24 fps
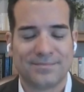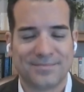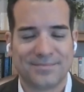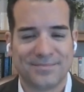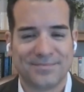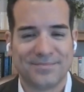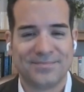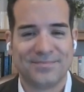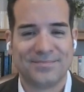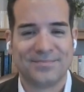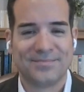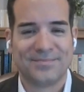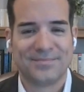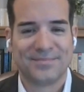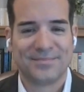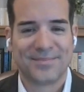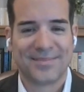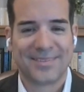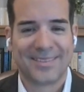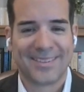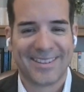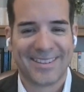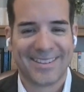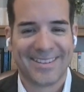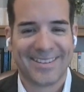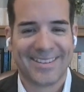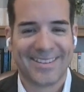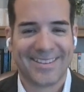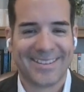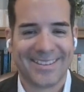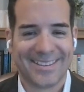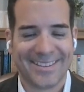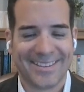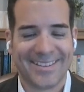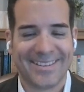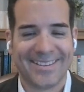
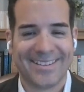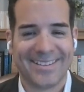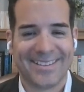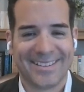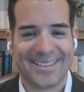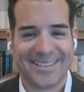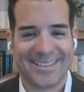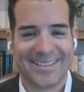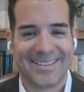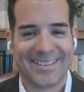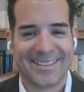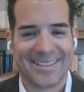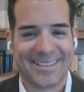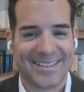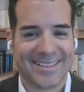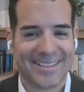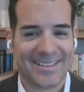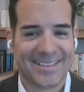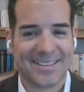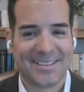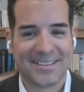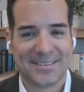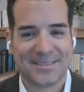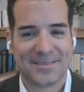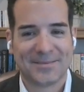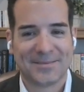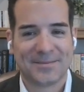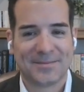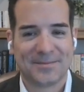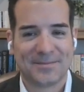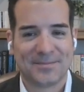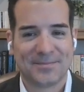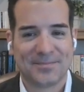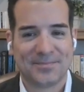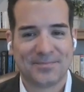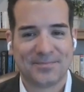
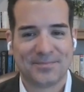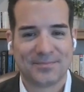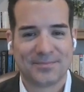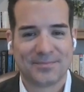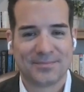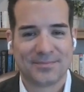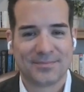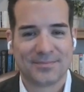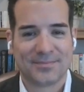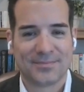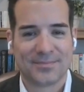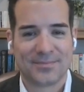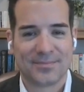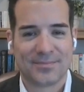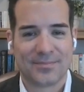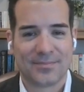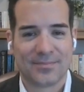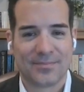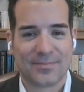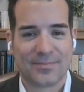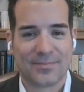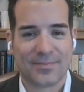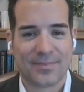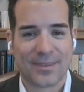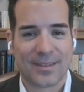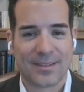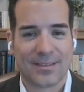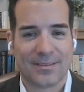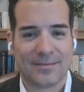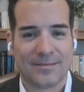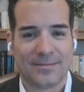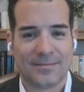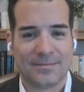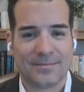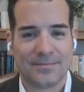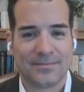
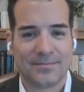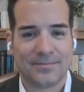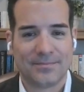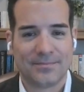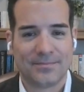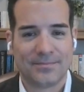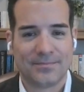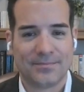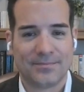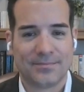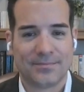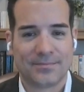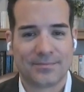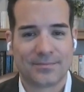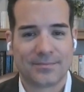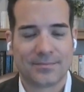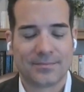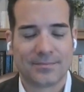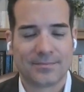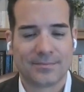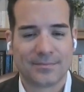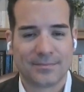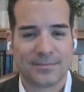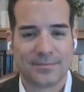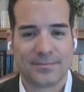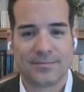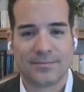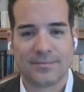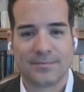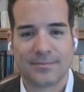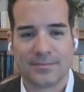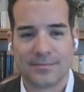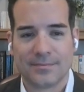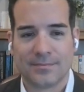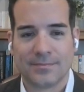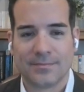
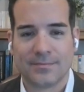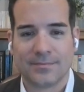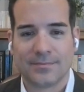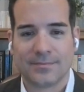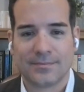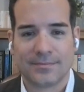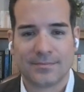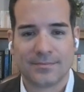(silent)